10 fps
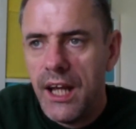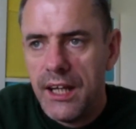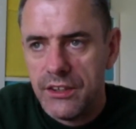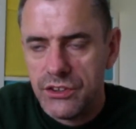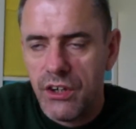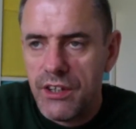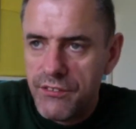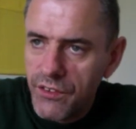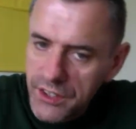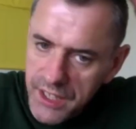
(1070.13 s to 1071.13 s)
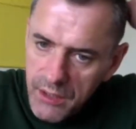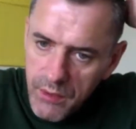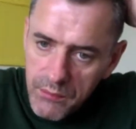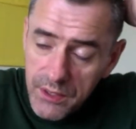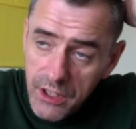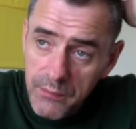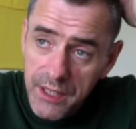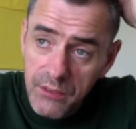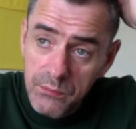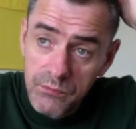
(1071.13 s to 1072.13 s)
There's already a 40 kilowatt one
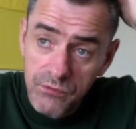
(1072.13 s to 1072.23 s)
coming out.